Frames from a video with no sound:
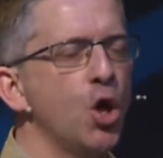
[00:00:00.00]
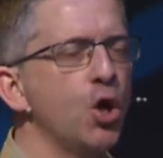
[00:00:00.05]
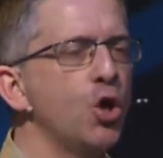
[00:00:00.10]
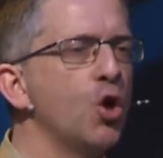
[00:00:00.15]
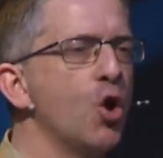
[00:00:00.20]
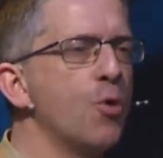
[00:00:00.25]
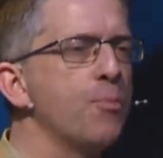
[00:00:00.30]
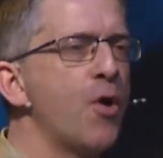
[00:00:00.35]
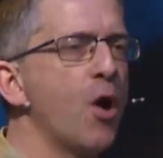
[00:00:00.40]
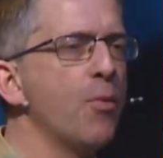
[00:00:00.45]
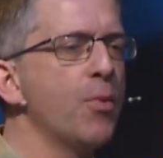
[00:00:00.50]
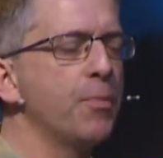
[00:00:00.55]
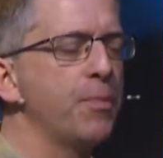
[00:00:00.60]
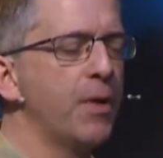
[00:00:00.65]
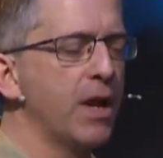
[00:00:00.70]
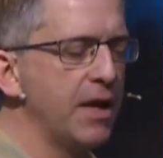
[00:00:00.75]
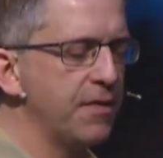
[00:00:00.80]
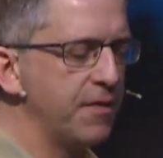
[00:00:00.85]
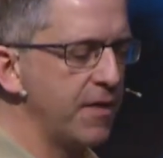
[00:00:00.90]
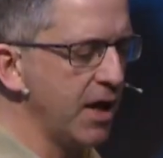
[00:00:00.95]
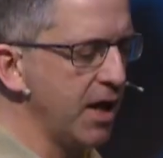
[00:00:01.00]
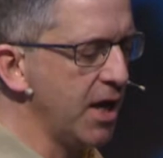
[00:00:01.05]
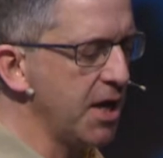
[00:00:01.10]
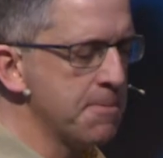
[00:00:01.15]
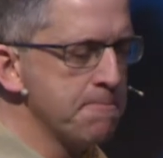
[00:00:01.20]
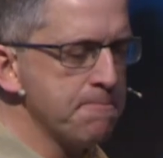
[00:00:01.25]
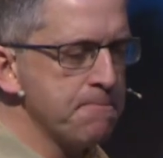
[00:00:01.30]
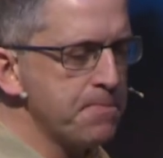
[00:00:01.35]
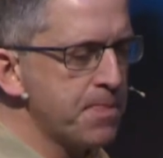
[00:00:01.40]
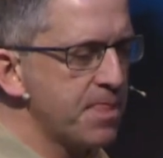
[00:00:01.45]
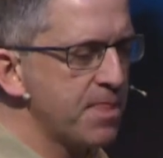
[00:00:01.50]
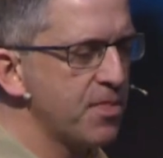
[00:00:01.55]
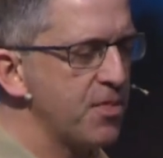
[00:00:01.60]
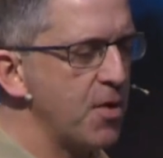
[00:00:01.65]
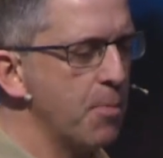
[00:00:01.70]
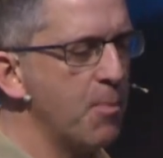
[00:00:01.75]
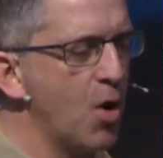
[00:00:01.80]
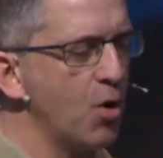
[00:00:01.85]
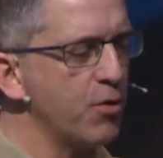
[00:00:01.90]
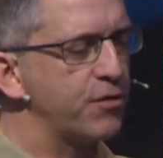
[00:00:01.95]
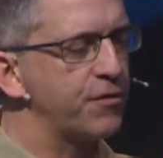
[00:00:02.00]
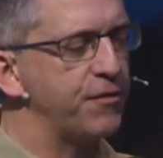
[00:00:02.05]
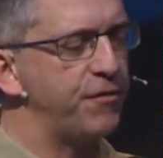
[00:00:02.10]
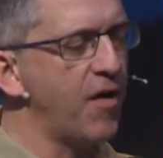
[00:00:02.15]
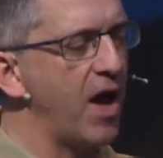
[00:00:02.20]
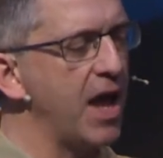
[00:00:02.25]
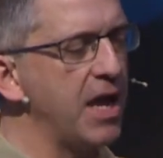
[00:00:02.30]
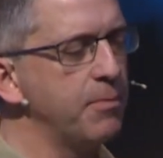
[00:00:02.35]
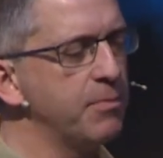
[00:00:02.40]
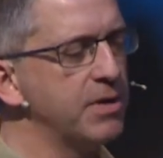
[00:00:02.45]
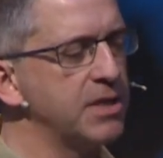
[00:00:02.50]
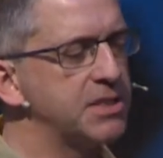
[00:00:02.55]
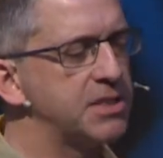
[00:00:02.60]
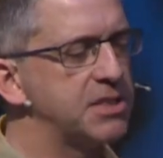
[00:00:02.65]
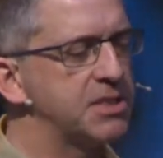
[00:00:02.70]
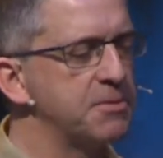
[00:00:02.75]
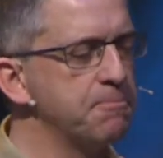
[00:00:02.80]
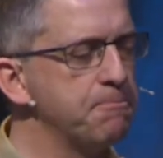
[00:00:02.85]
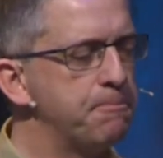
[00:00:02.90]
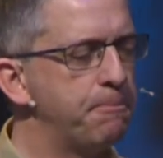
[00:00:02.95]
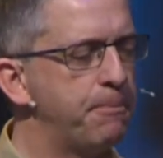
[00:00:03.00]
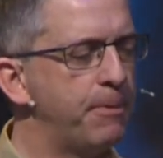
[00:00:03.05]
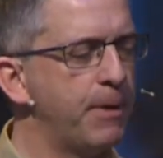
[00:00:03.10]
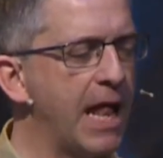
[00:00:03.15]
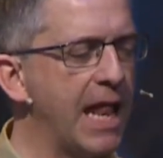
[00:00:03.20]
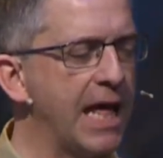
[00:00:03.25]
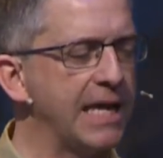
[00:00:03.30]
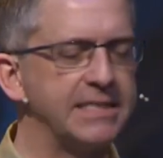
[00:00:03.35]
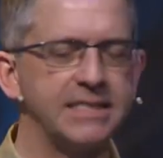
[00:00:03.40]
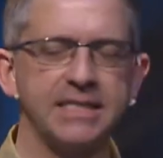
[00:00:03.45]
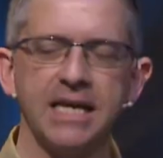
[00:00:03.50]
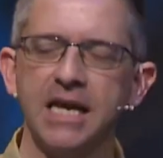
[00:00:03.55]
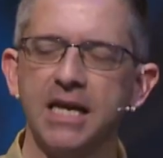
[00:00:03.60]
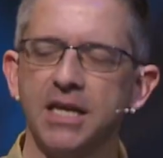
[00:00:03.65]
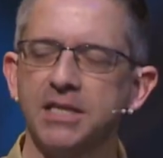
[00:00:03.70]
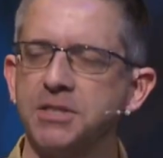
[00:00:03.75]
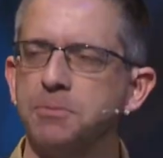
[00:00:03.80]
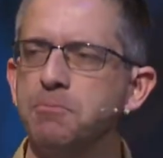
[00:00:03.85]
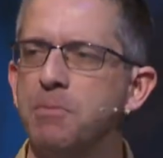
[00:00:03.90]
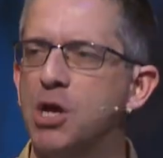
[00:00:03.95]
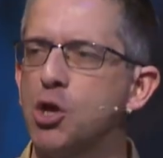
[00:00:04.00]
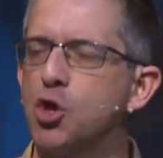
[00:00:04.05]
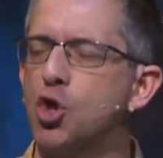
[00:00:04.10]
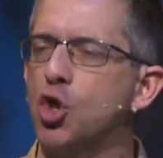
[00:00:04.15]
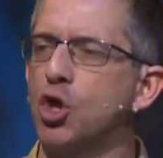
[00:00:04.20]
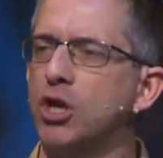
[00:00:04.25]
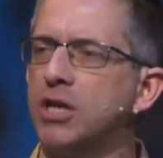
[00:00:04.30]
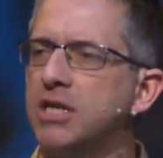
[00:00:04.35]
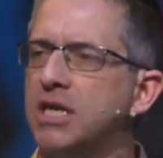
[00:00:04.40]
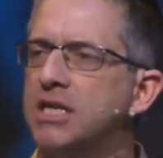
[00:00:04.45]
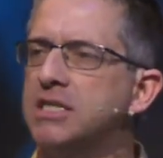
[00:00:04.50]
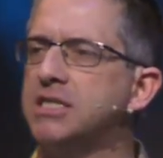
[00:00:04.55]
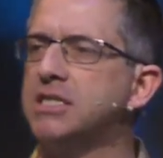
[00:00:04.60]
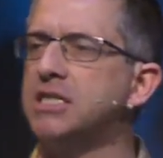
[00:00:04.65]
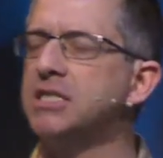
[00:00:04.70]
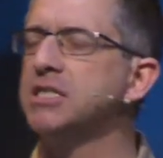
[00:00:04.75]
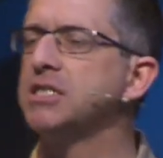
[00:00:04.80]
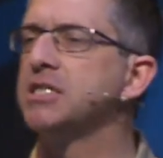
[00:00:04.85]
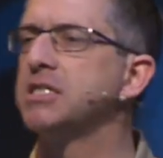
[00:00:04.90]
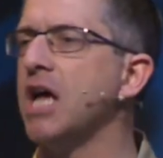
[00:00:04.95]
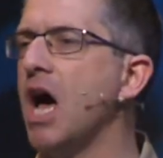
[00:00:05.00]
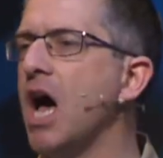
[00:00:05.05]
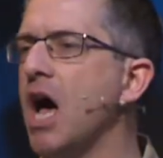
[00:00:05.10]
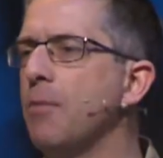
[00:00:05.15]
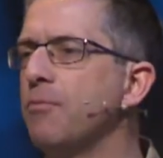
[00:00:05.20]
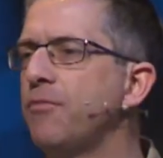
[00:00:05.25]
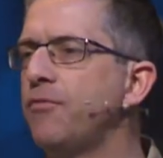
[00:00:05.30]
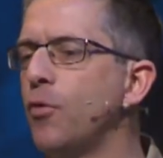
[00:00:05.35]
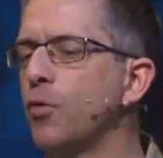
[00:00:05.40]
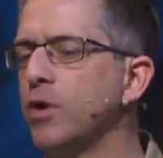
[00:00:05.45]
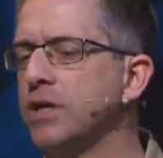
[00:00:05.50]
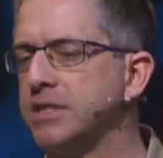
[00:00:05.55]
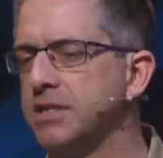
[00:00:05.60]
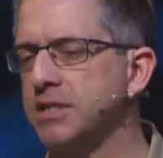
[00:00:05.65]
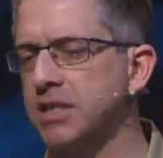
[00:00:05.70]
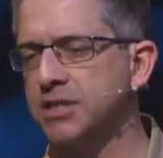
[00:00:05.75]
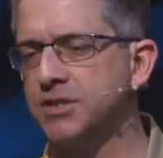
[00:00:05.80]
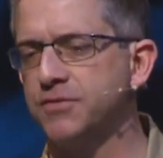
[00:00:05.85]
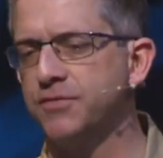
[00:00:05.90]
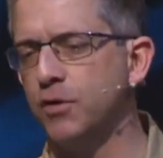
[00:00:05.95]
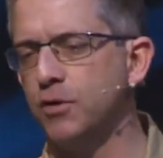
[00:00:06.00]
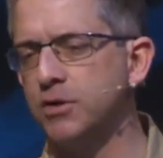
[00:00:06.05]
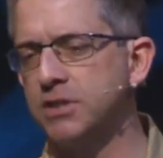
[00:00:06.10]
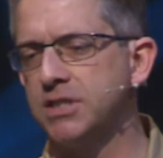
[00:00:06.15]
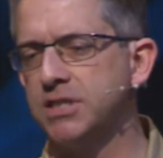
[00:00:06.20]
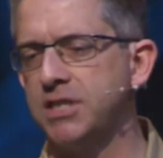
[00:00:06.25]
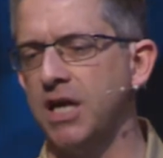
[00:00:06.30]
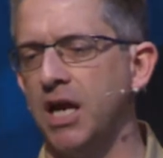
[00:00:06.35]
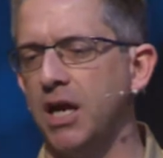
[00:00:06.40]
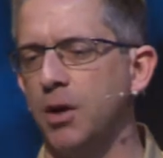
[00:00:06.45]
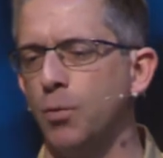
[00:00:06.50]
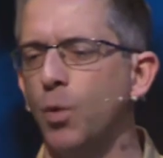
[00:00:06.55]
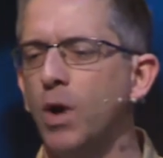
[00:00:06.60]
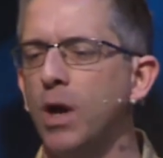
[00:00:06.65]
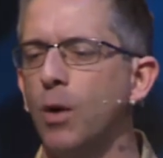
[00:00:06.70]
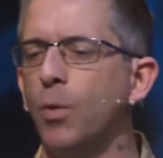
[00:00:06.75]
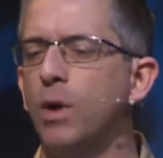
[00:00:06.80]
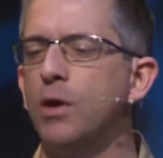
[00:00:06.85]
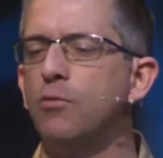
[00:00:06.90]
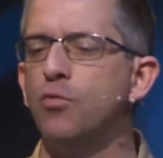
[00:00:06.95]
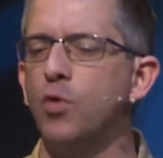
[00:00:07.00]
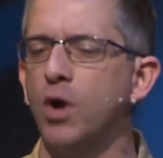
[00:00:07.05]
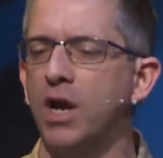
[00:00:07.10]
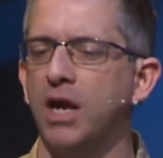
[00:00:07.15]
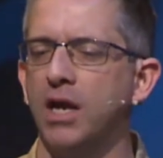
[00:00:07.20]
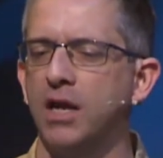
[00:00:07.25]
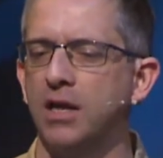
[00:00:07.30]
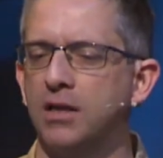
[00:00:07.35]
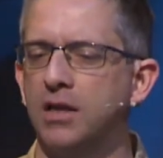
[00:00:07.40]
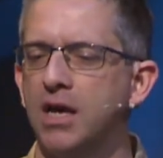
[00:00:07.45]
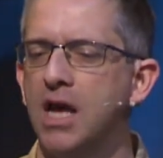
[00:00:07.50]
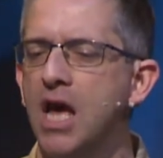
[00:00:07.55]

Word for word: You know, probably the, the most famous place it is mentioned is in Psalm 46, verse 10, where we read,